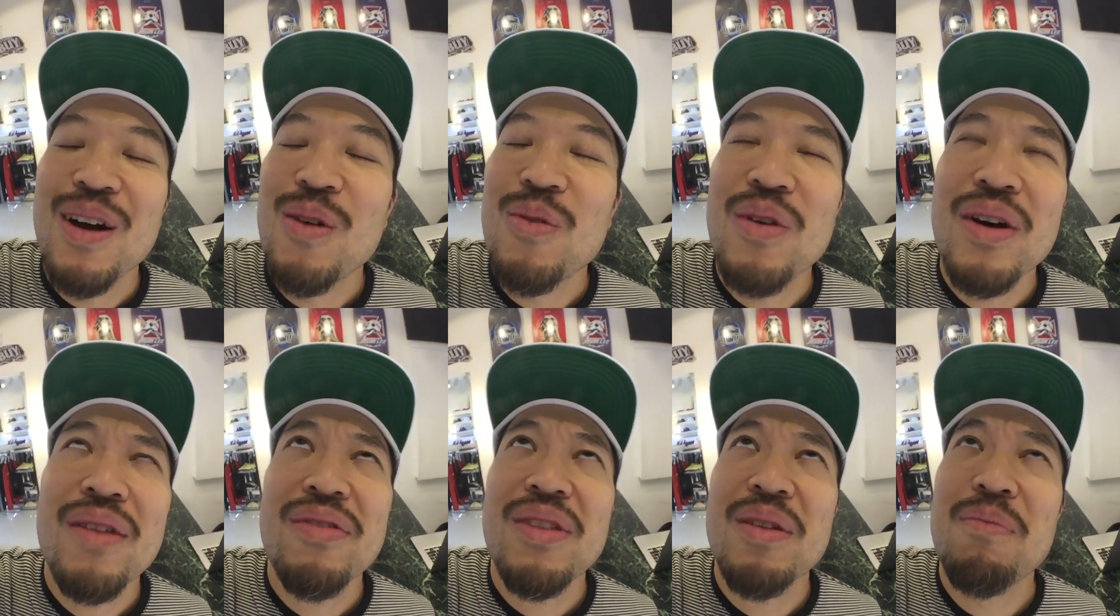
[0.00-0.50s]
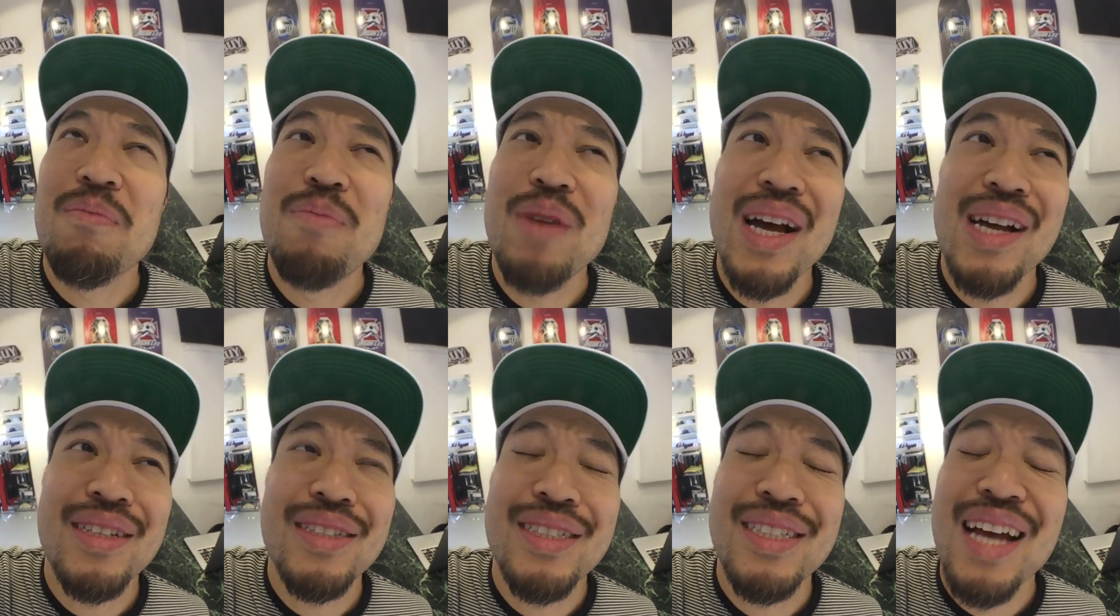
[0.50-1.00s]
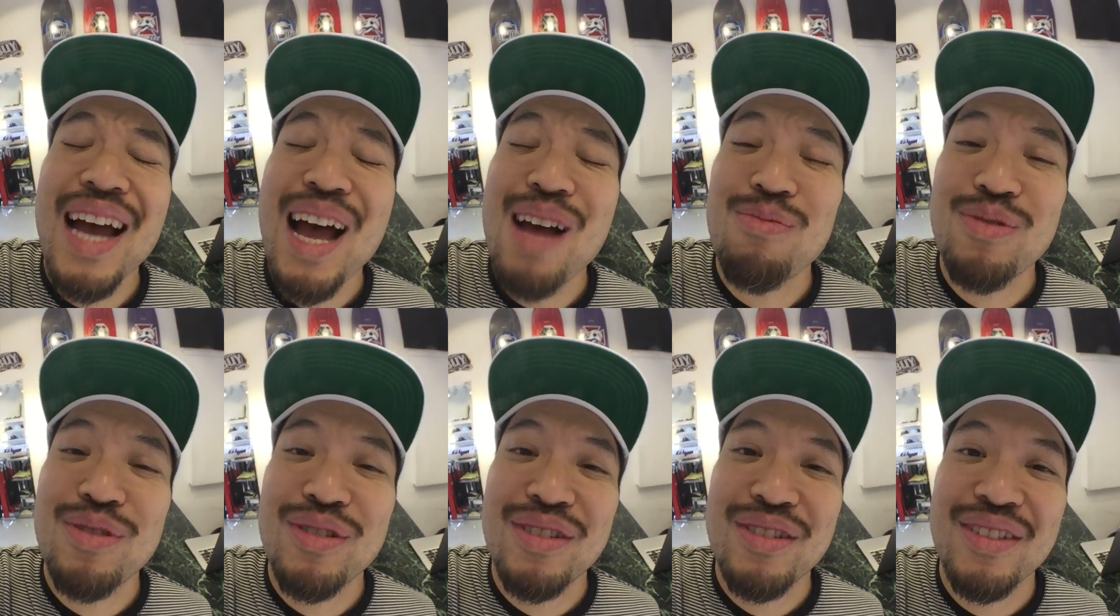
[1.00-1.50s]
One of the best
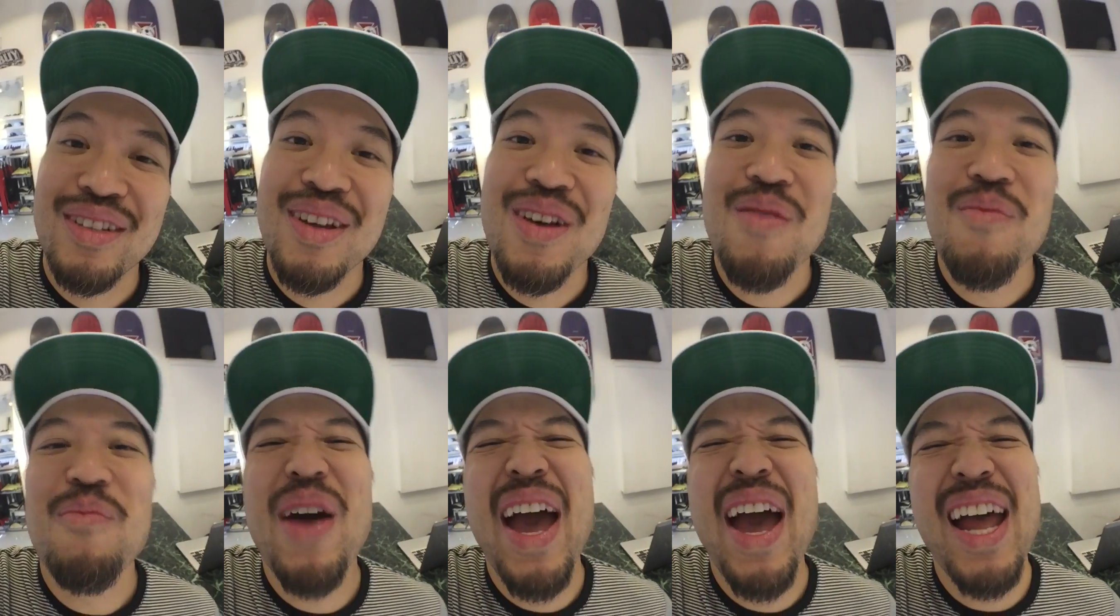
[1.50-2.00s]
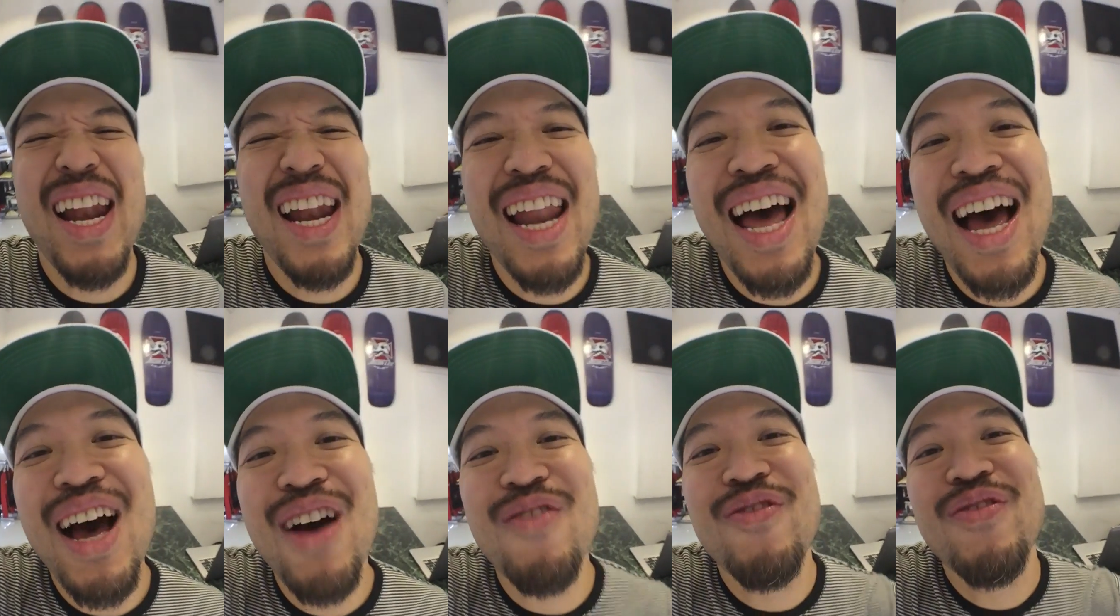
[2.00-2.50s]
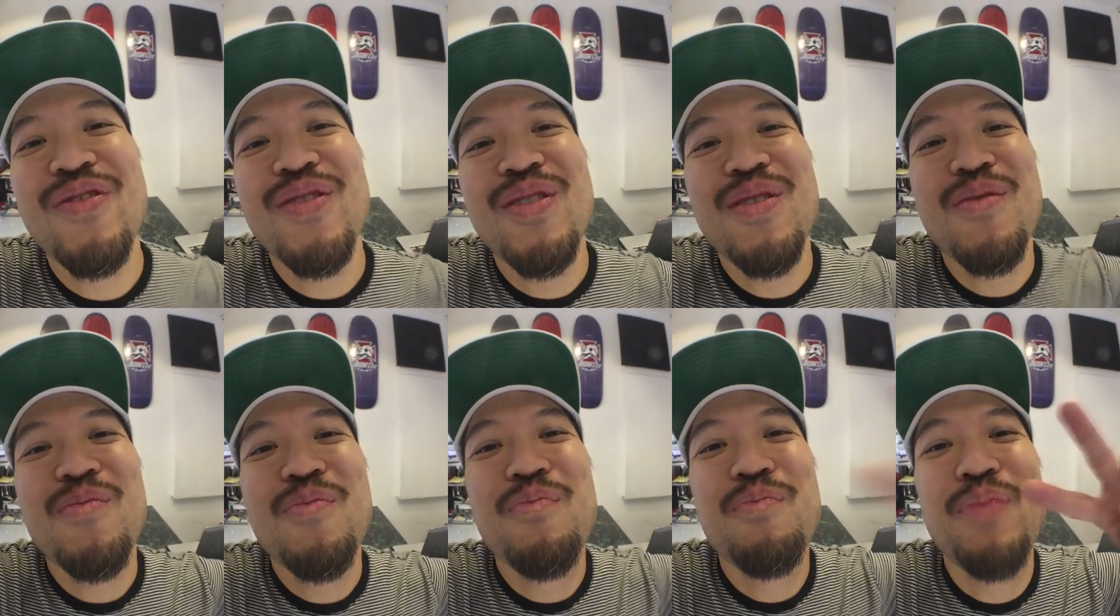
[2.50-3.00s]
shops. Mad love,
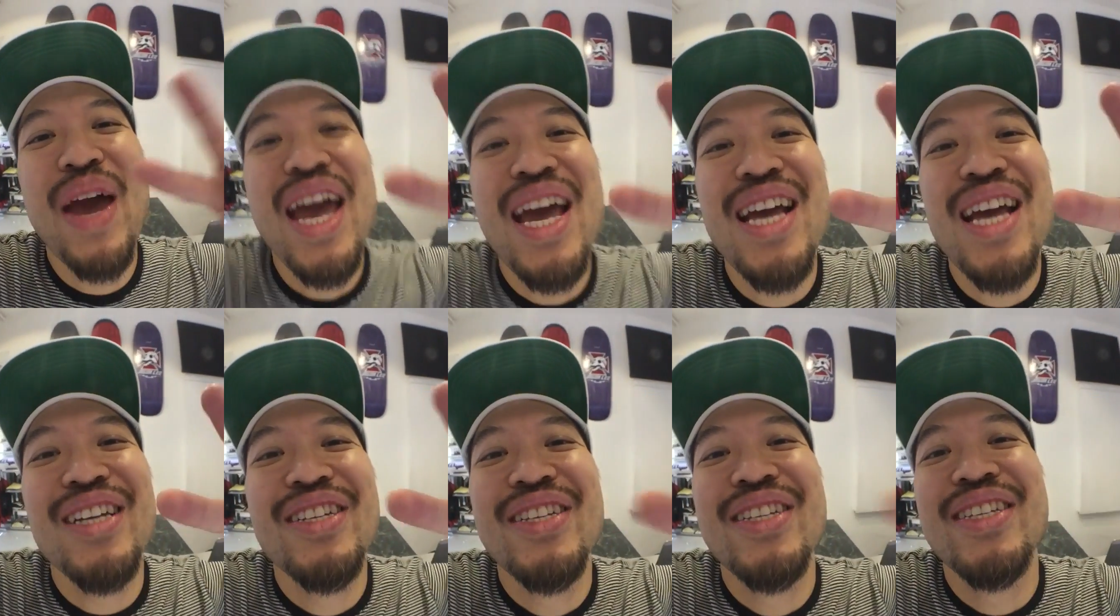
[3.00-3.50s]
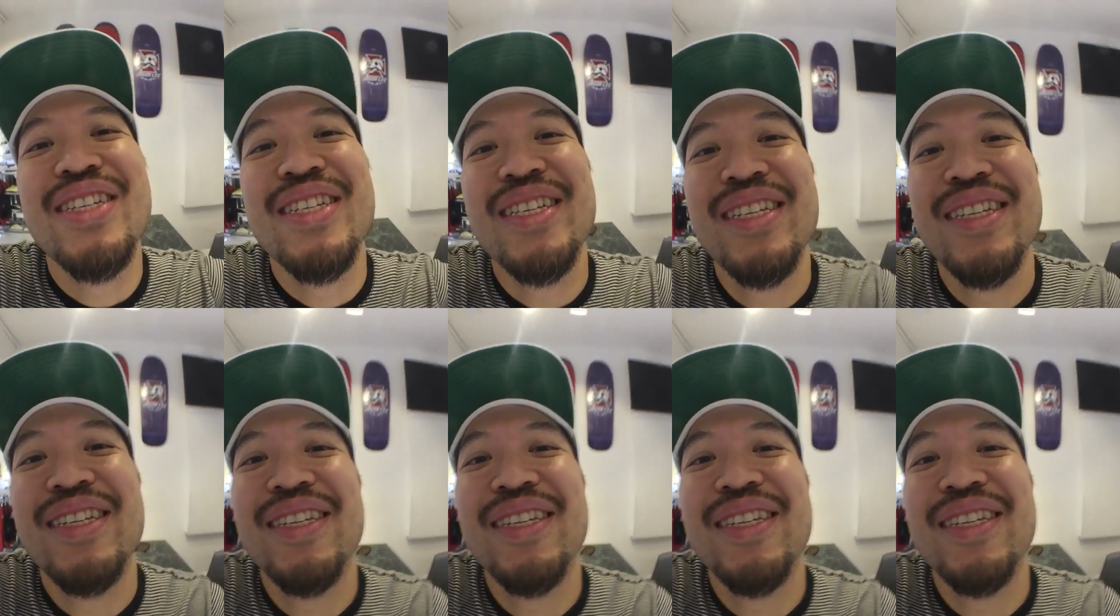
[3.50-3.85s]
peace.